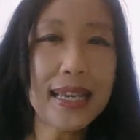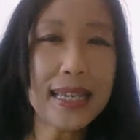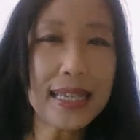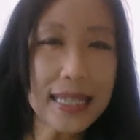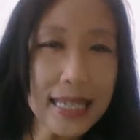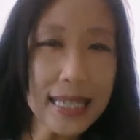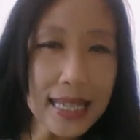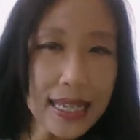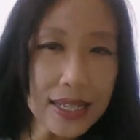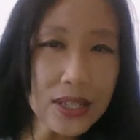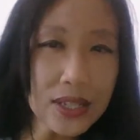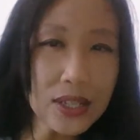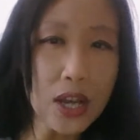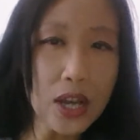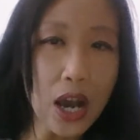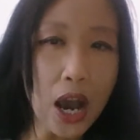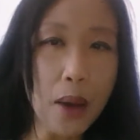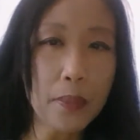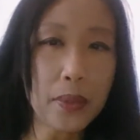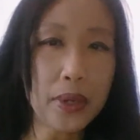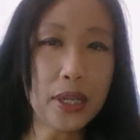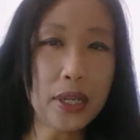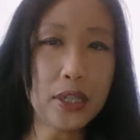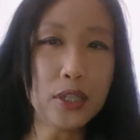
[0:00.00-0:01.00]
yin
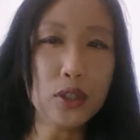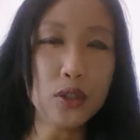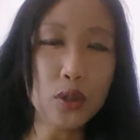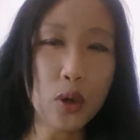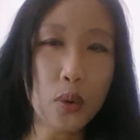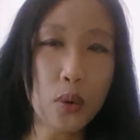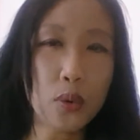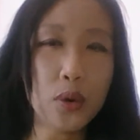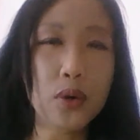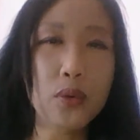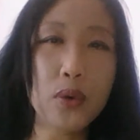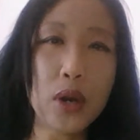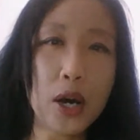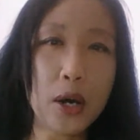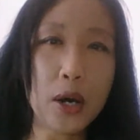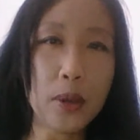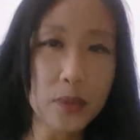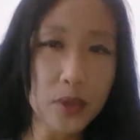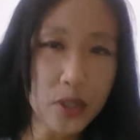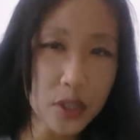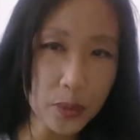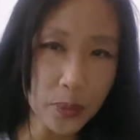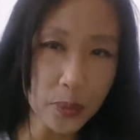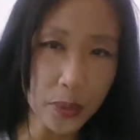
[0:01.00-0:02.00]
dominant lower
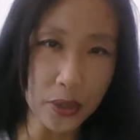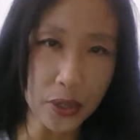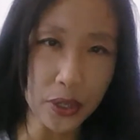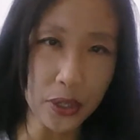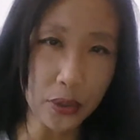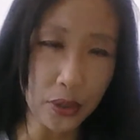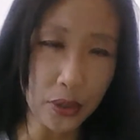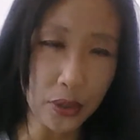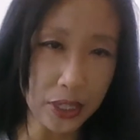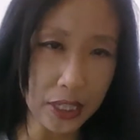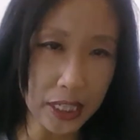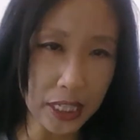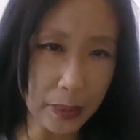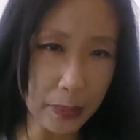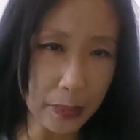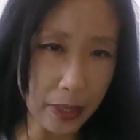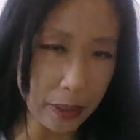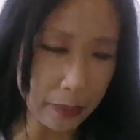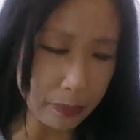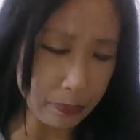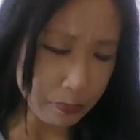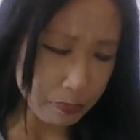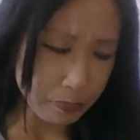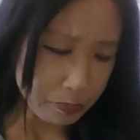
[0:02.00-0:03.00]
realm spirit or
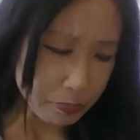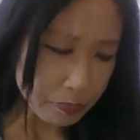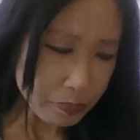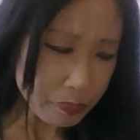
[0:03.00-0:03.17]
demon.